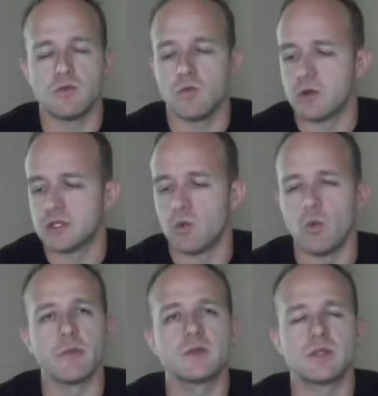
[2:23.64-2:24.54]

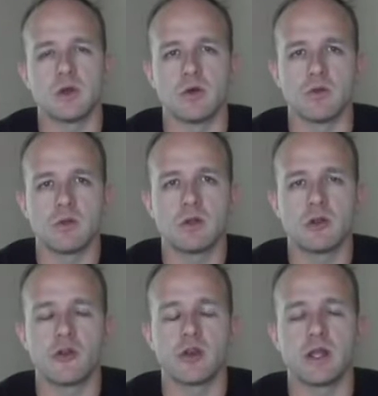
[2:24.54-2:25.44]
Warpstone
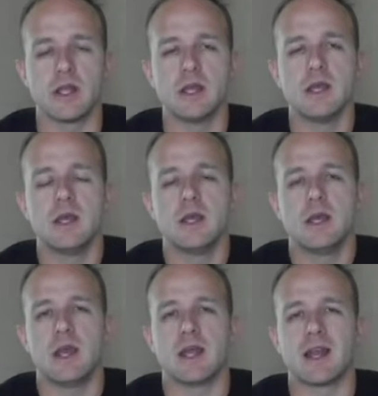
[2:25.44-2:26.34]
green
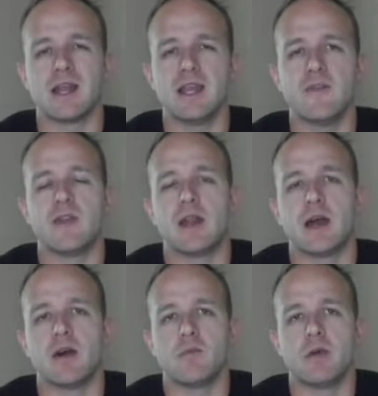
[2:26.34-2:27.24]
and kind of even it
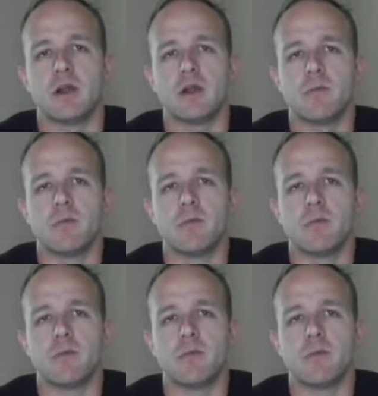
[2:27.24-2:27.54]
out better.